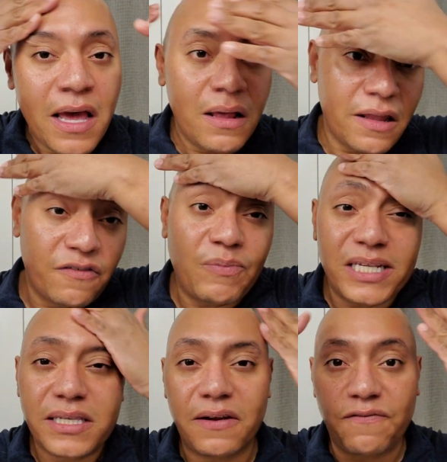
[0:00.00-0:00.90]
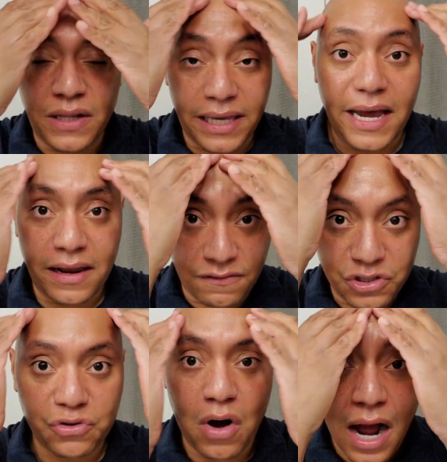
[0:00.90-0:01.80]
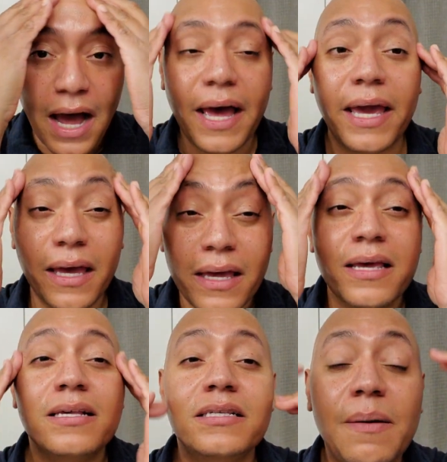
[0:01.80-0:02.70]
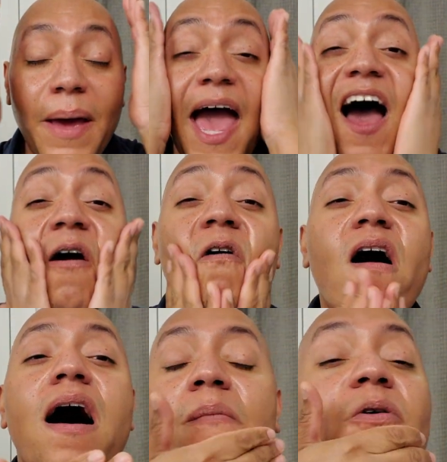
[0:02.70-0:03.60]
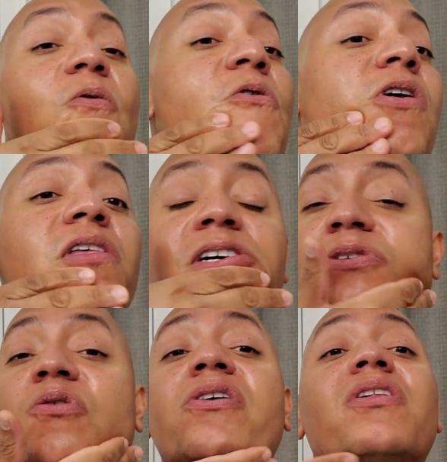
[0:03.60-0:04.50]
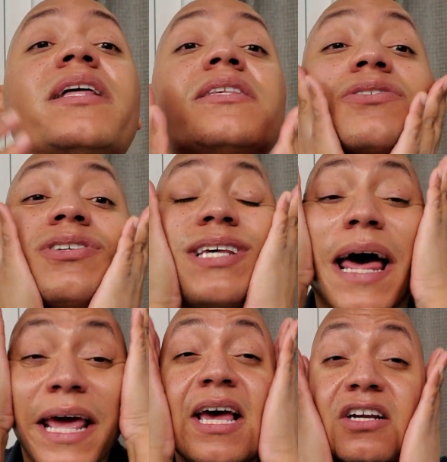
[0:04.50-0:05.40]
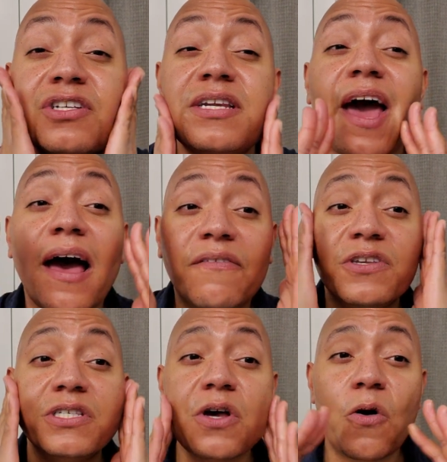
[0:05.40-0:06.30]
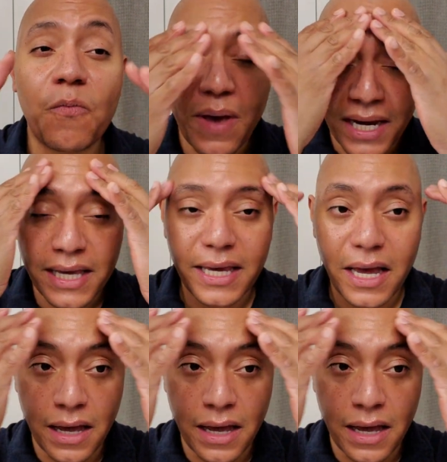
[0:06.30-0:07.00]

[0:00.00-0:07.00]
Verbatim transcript: left my skin feeling kind of dry somehow, or there's oil cleansers that just have so many